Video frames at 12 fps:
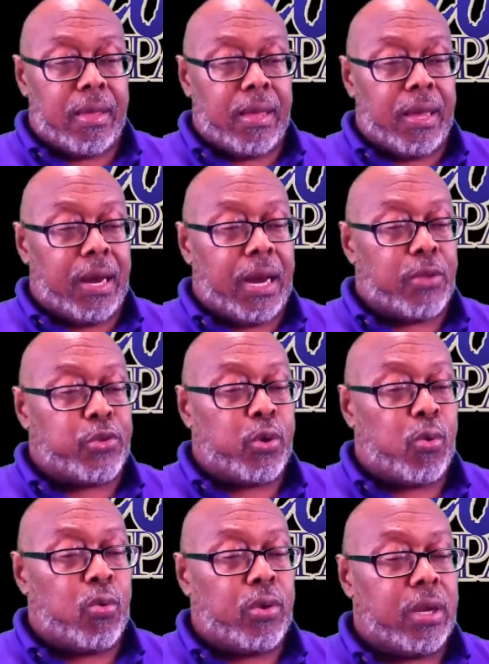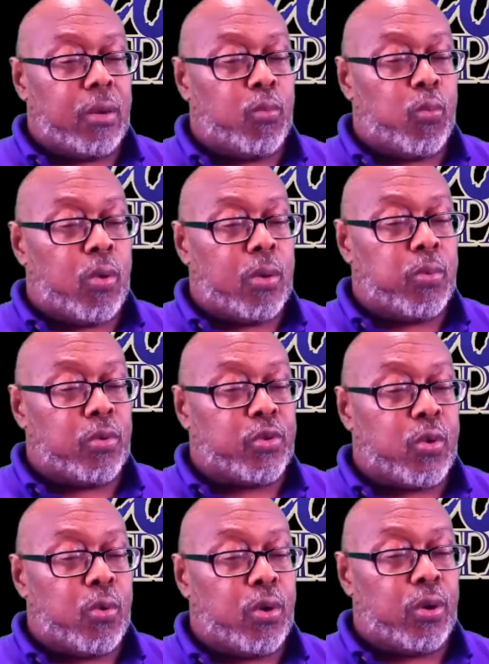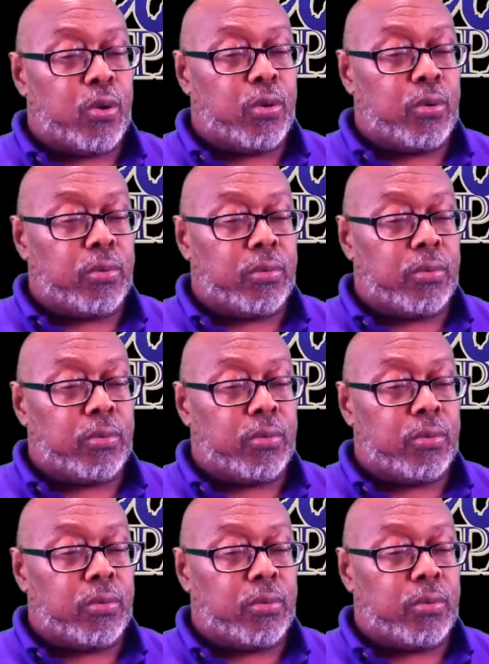And I told him what was going on.